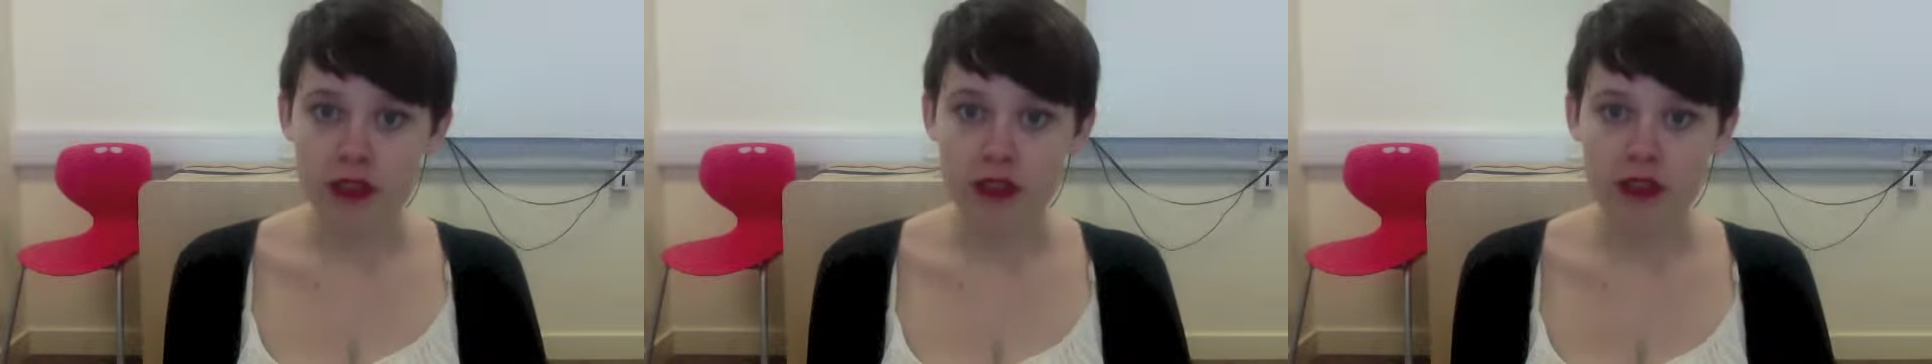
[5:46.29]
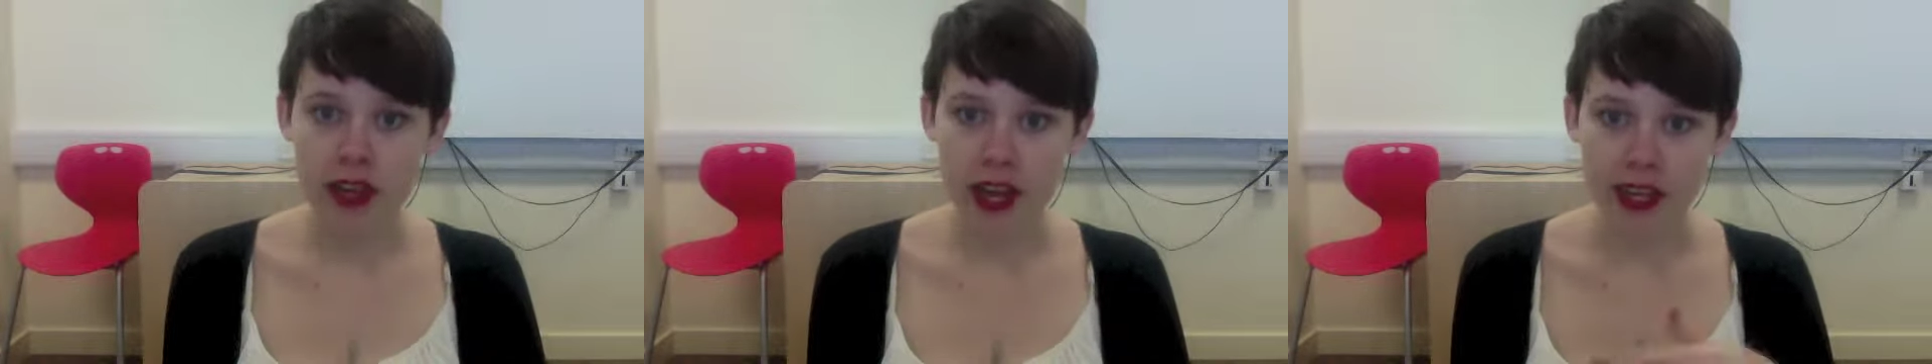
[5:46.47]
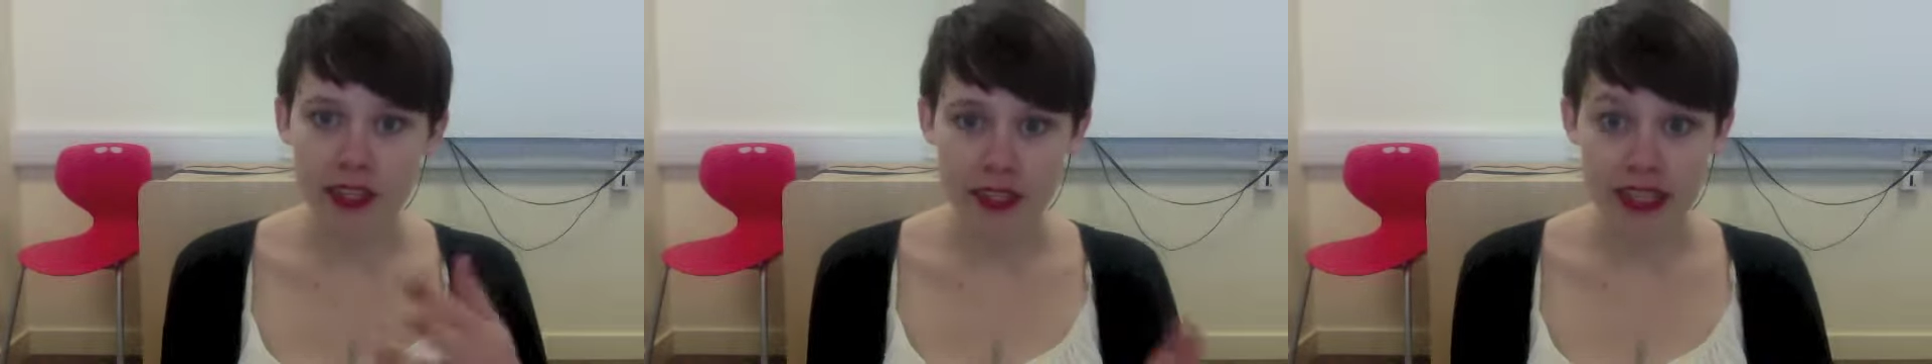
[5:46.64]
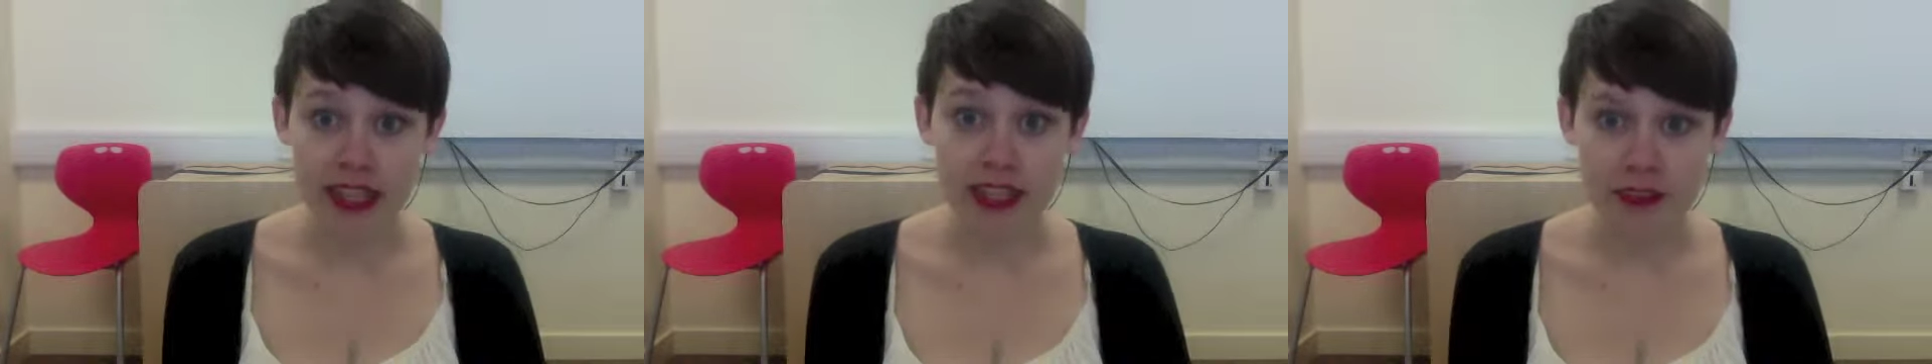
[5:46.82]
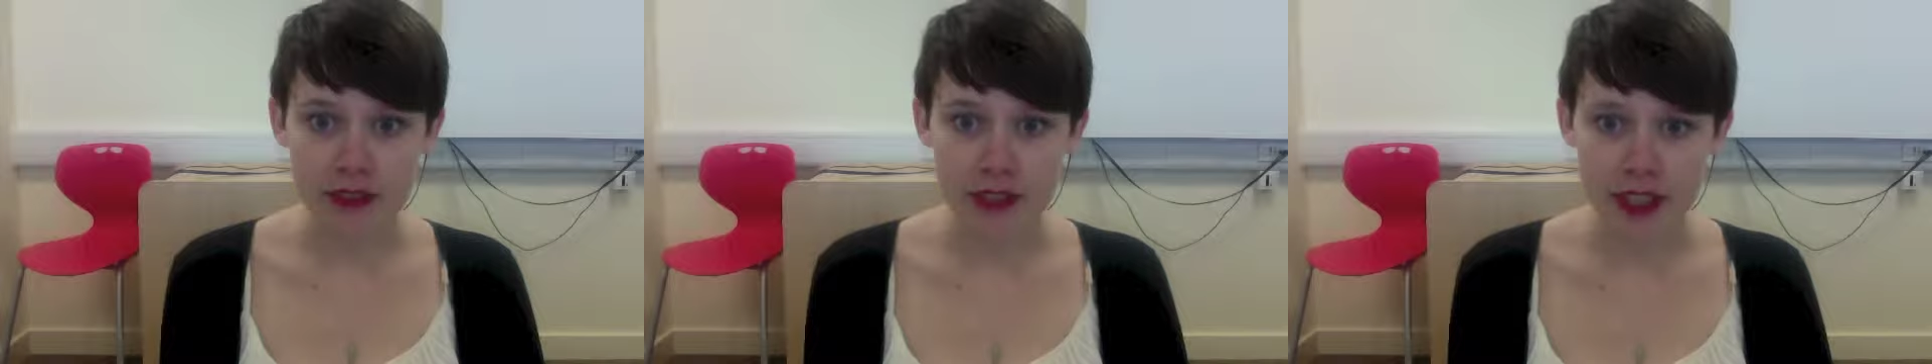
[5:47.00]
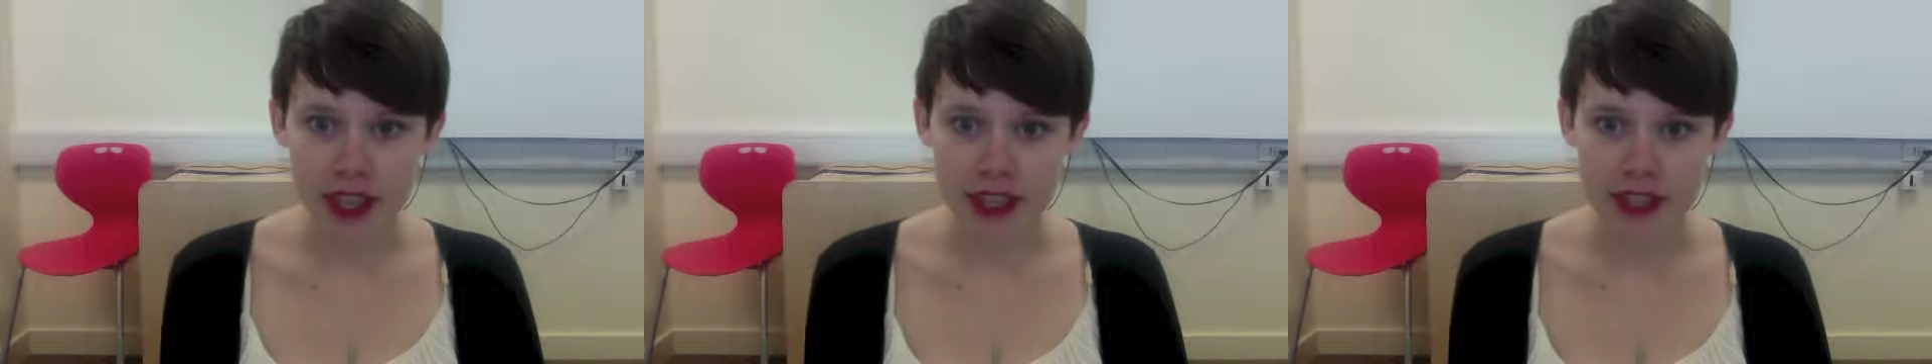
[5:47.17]
As Neil
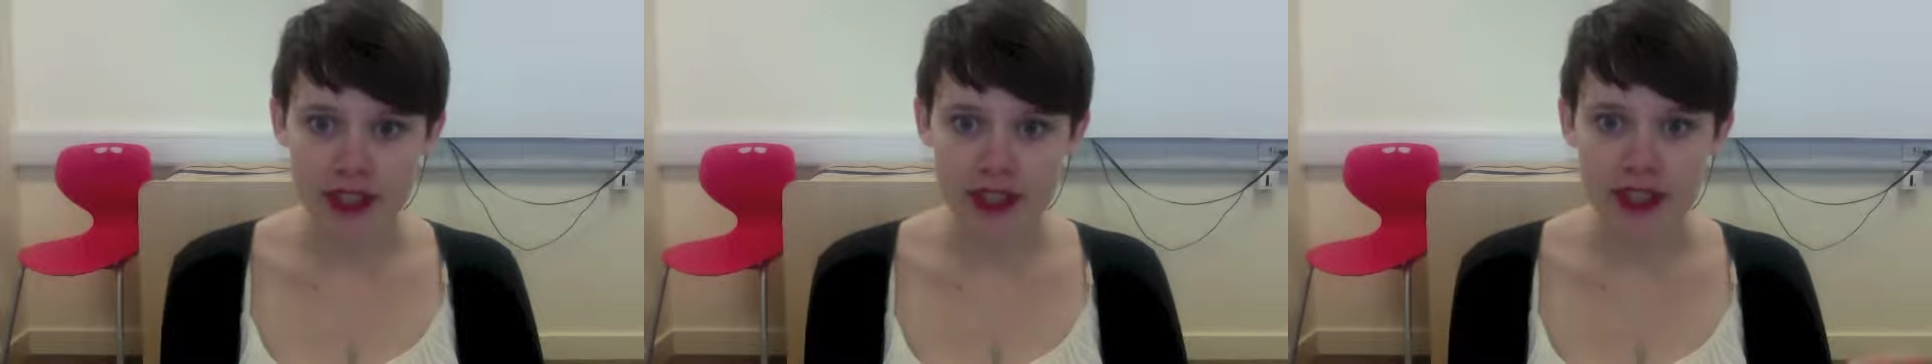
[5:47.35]
said,